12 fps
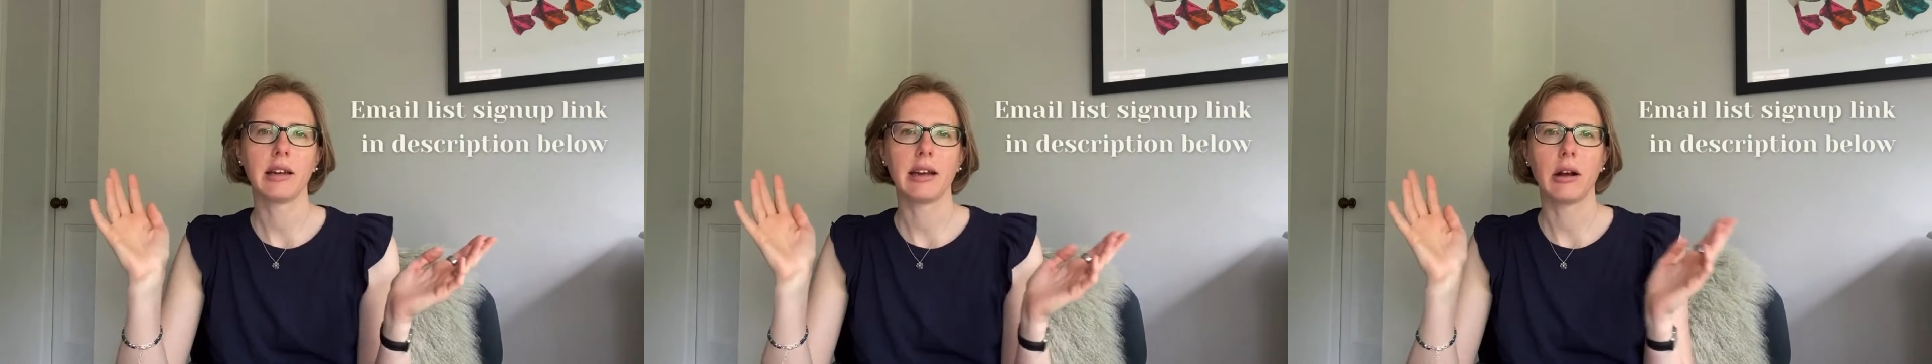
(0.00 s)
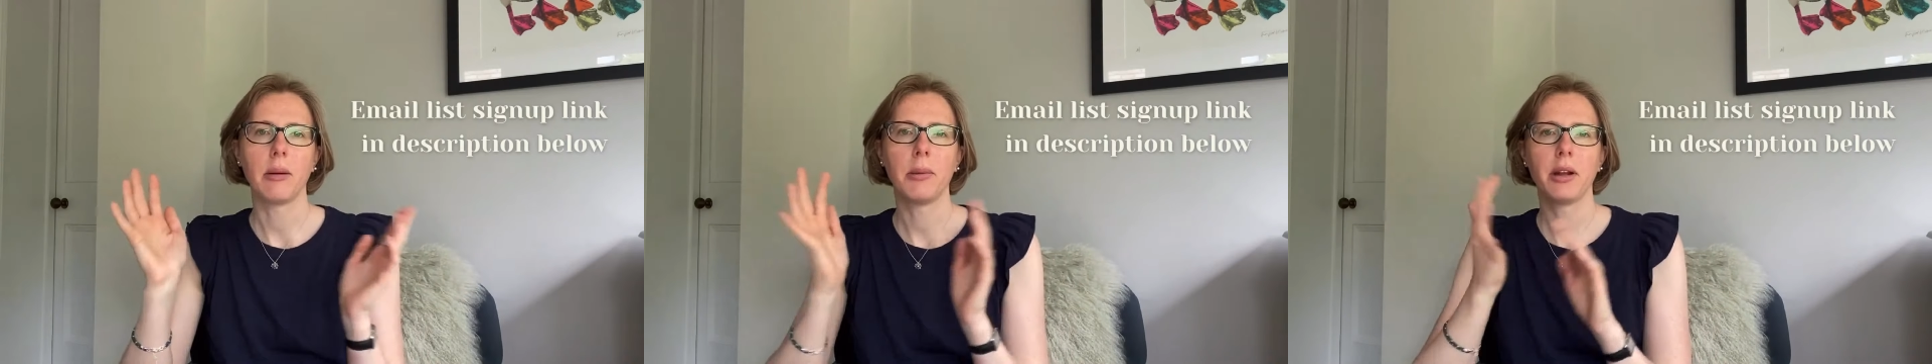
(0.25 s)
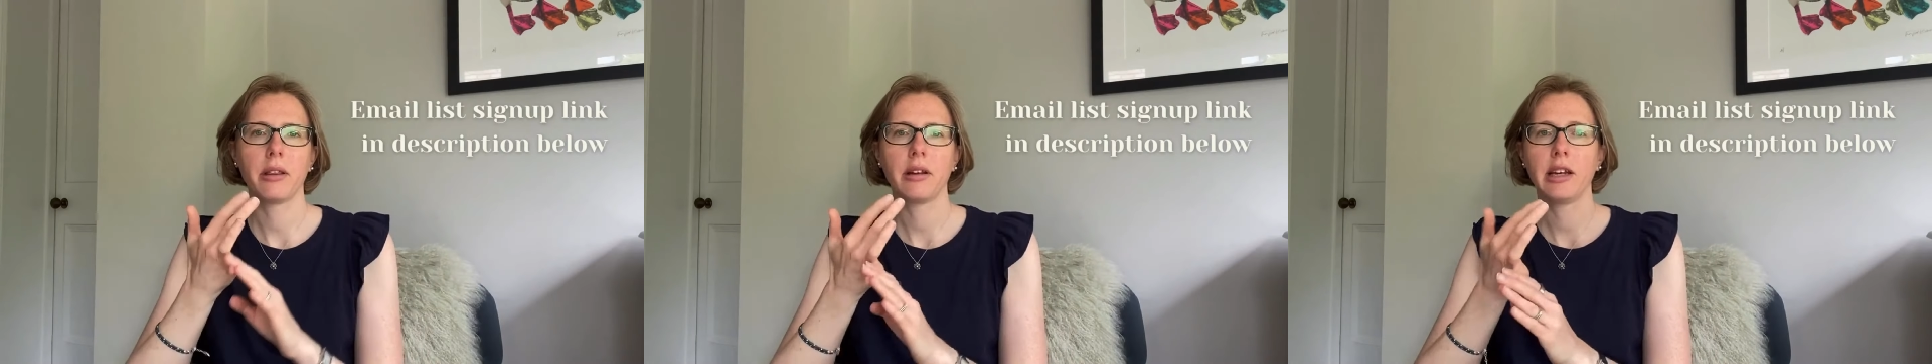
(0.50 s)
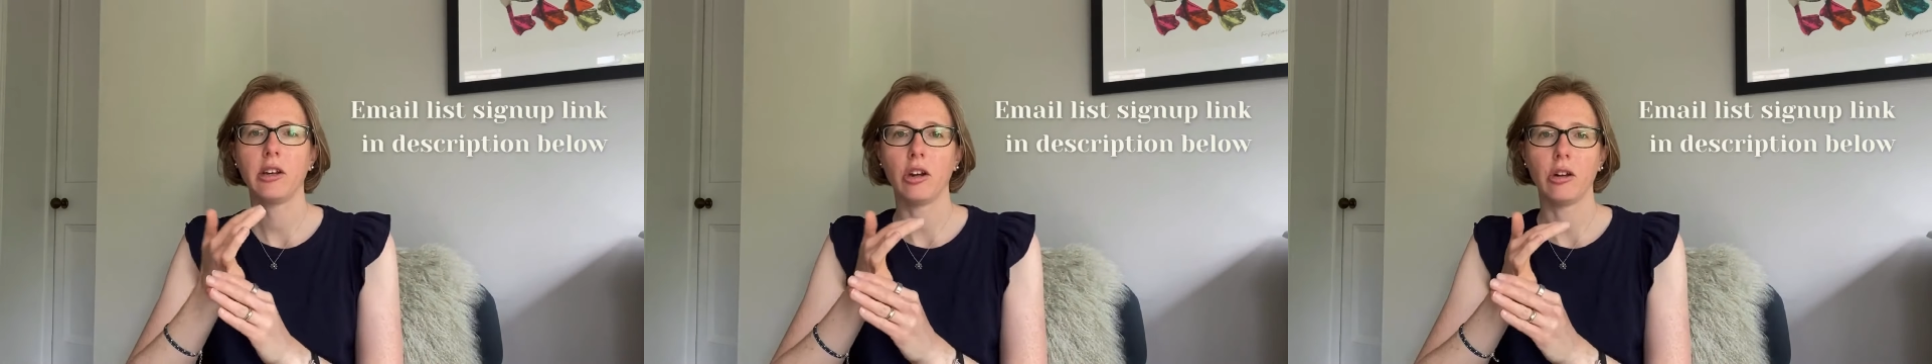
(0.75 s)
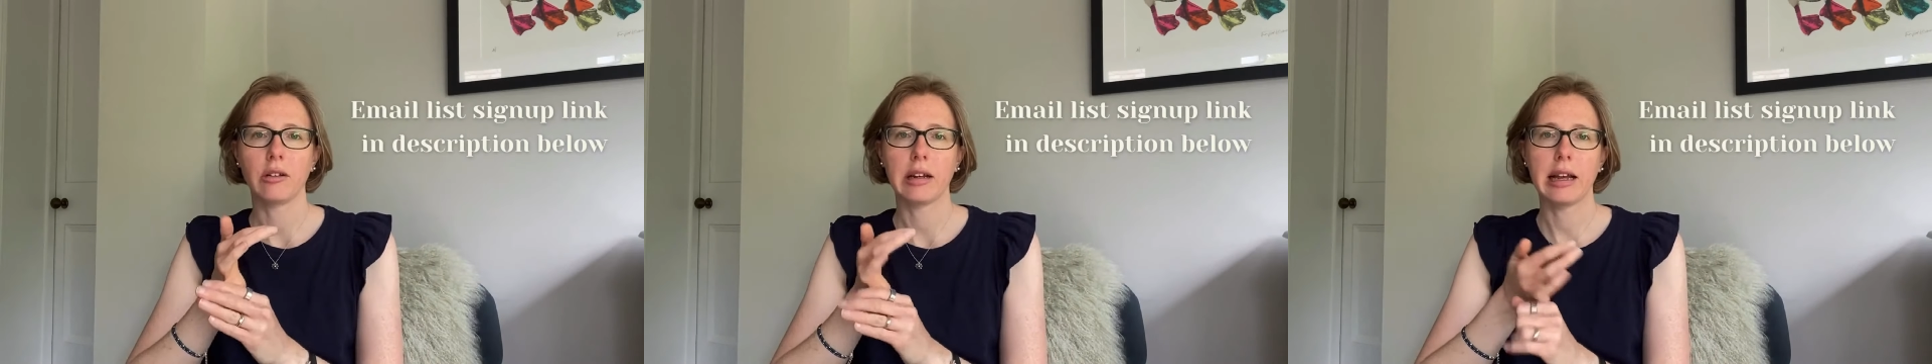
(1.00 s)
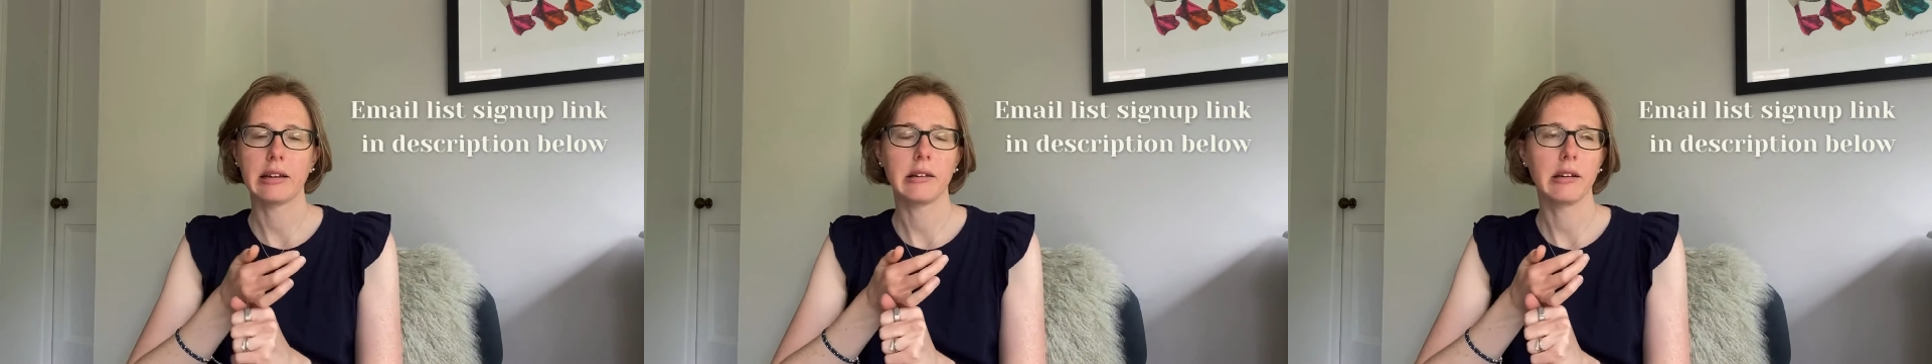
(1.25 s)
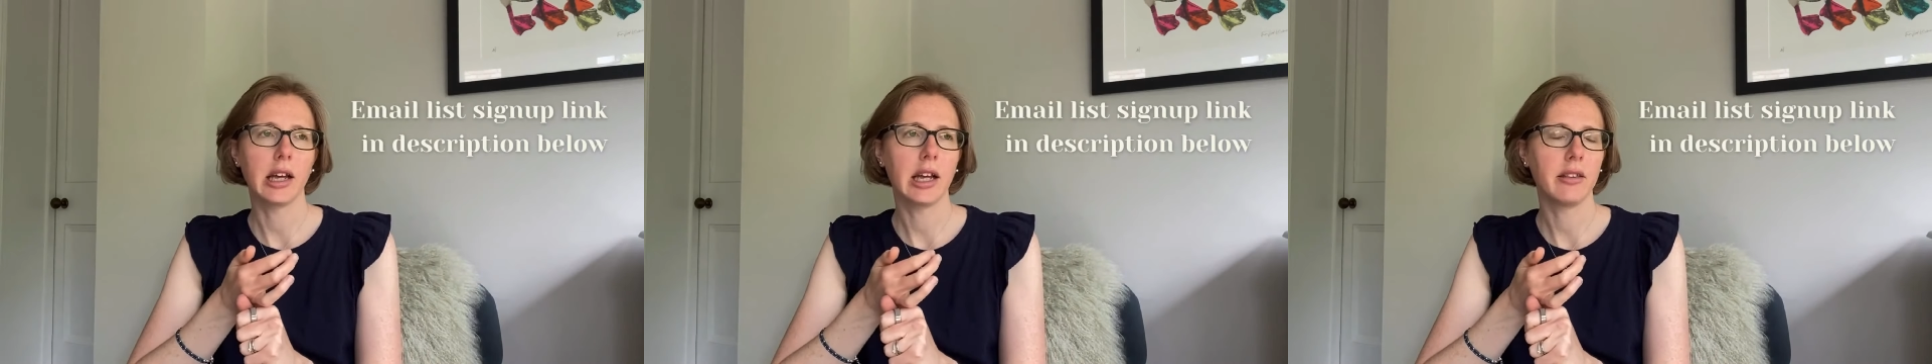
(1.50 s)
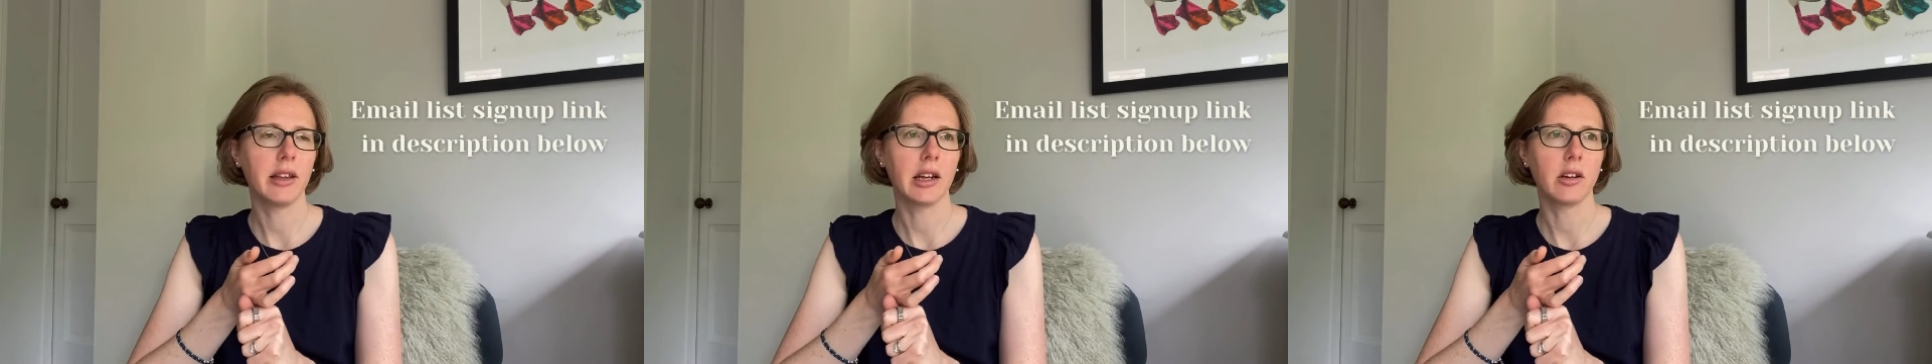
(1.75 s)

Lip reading: out a monthly newsletter at the end